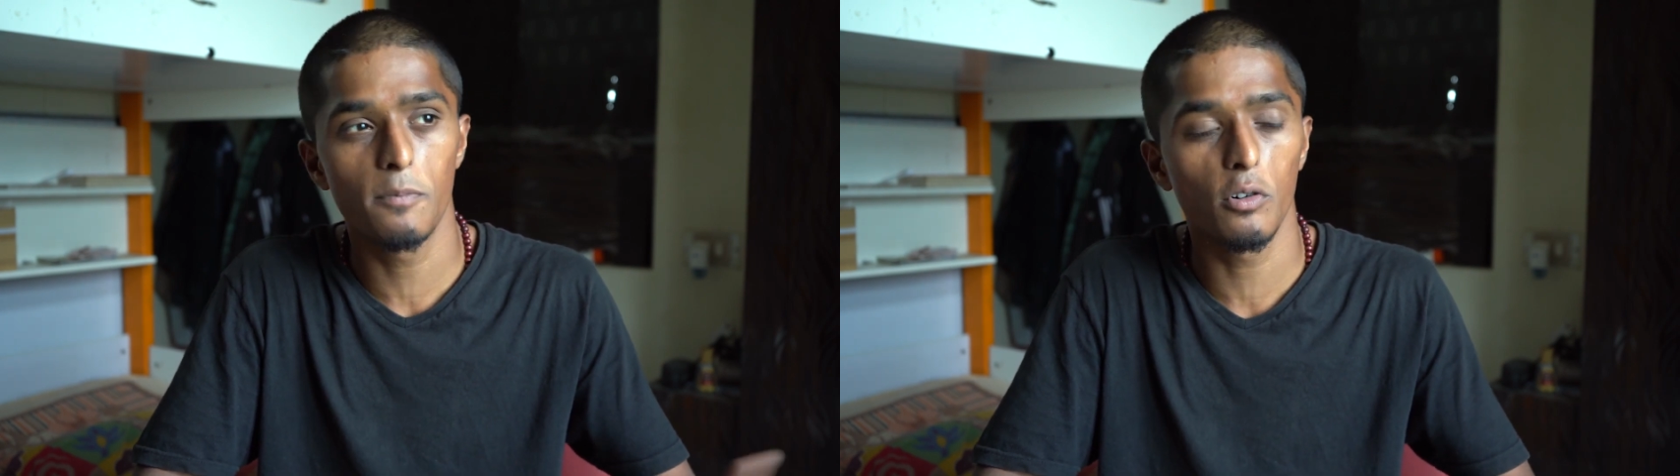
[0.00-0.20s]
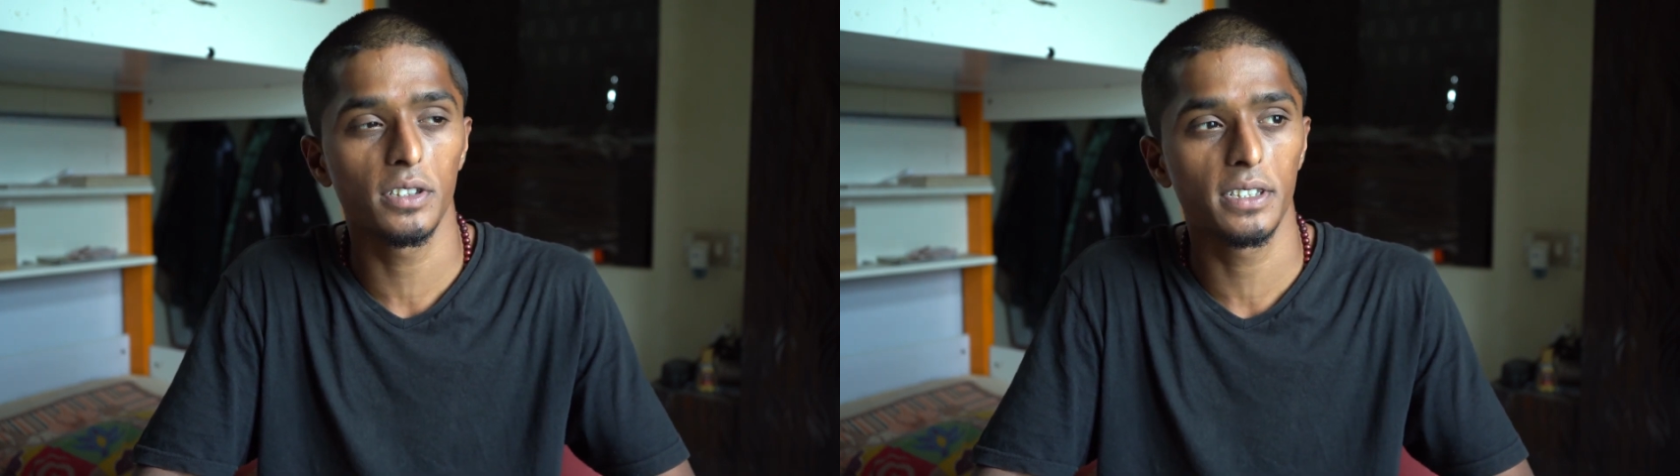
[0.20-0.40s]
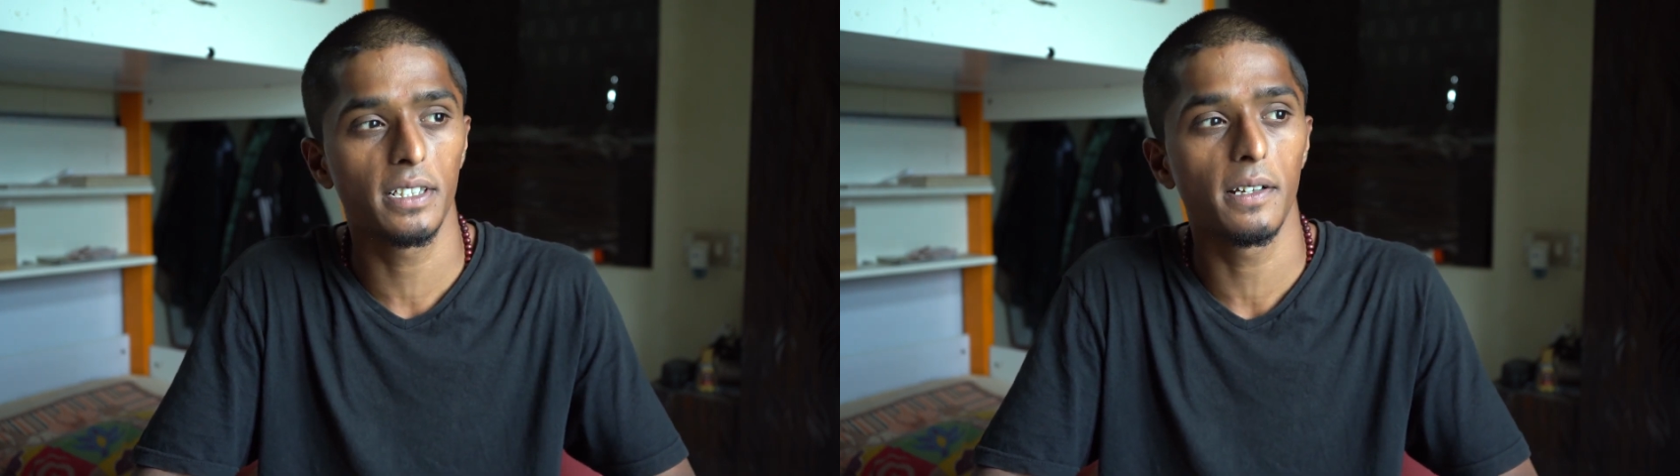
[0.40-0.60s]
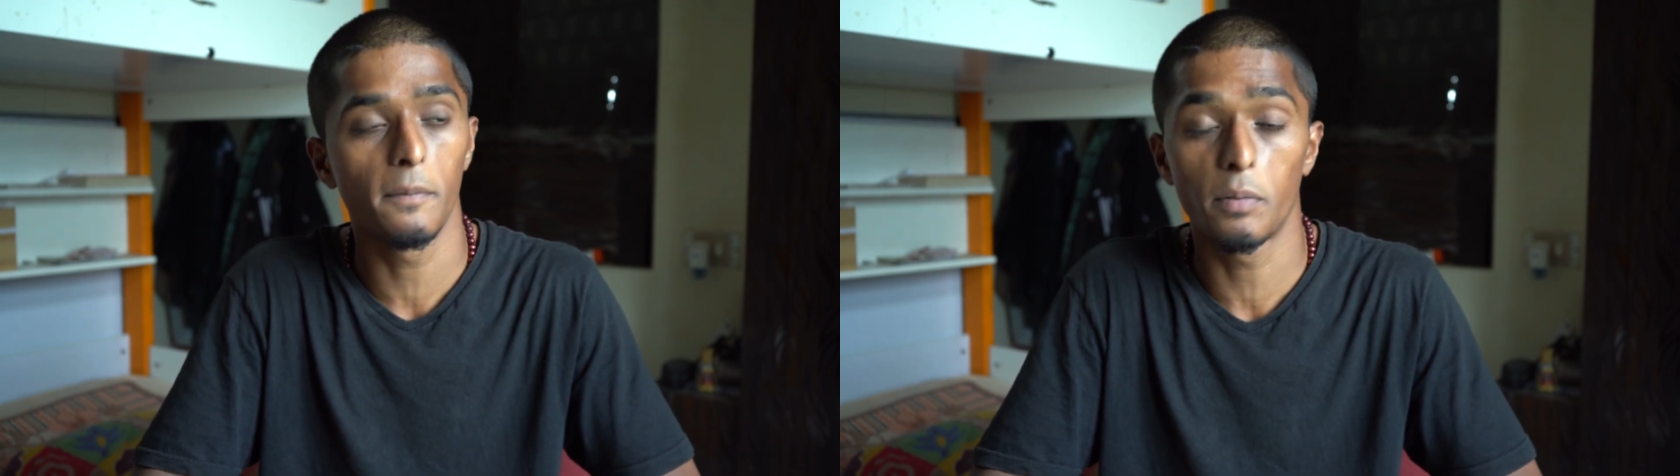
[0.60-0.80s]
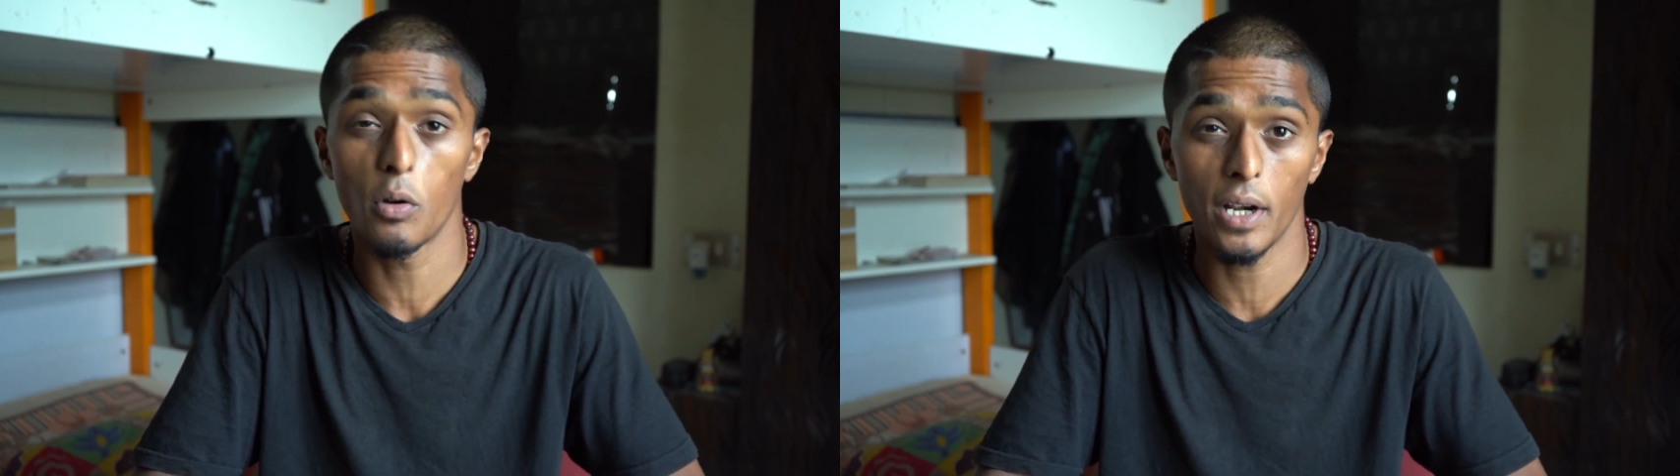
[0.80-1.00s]

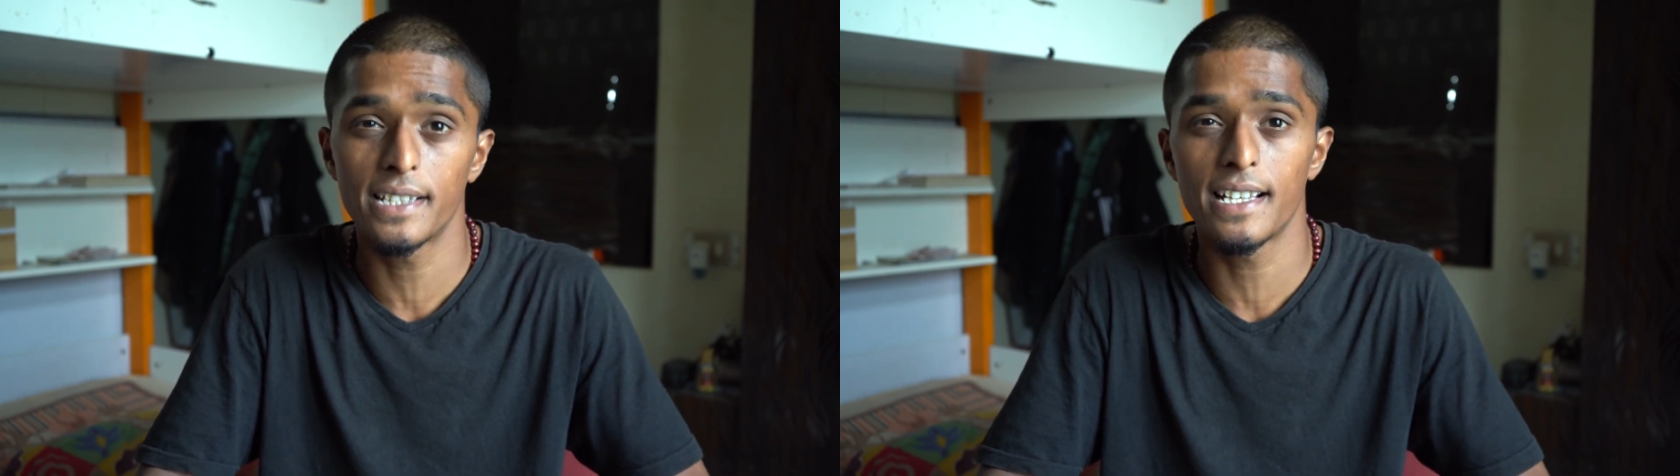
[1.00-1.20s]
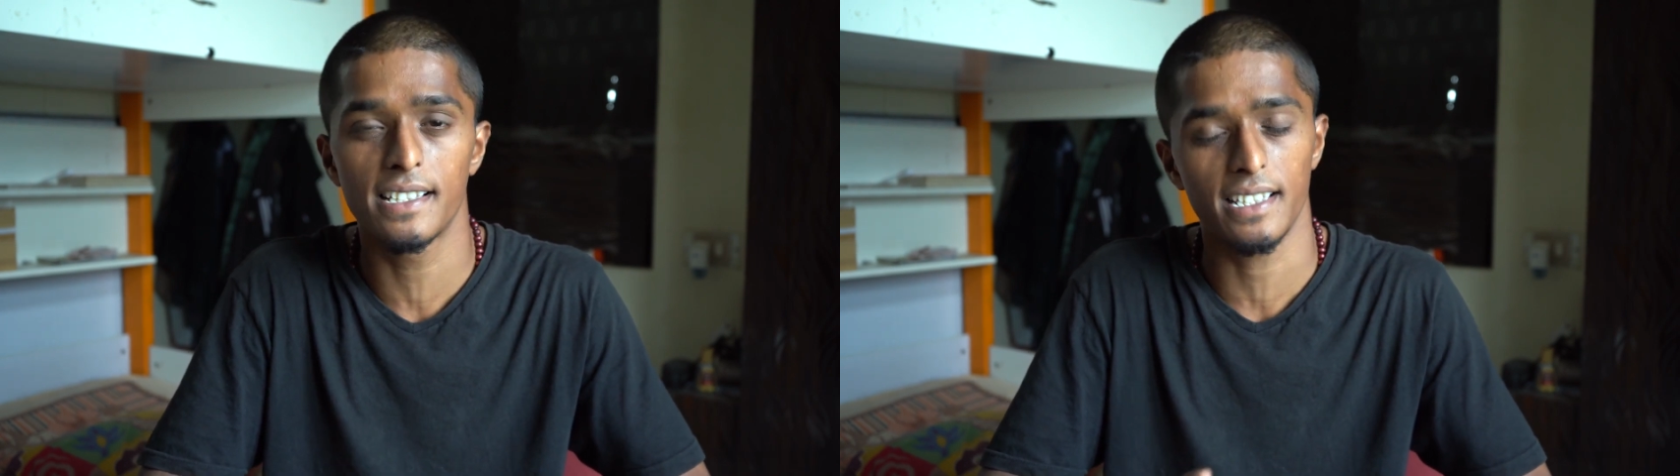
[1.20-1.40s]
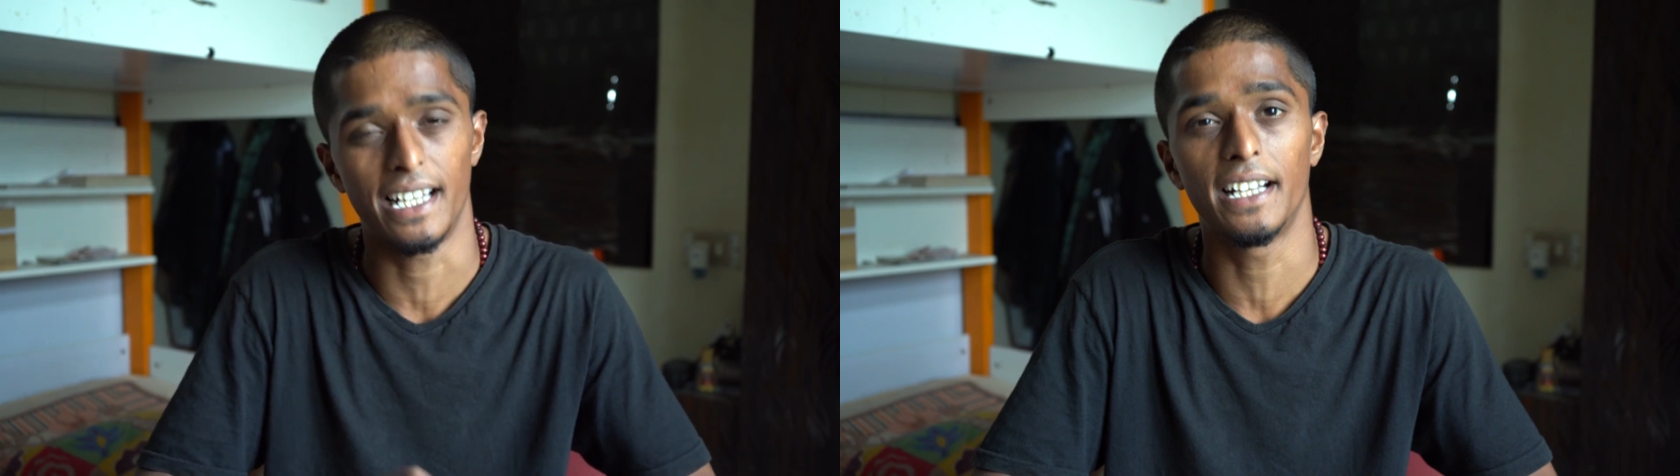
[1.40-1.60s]
ProRes is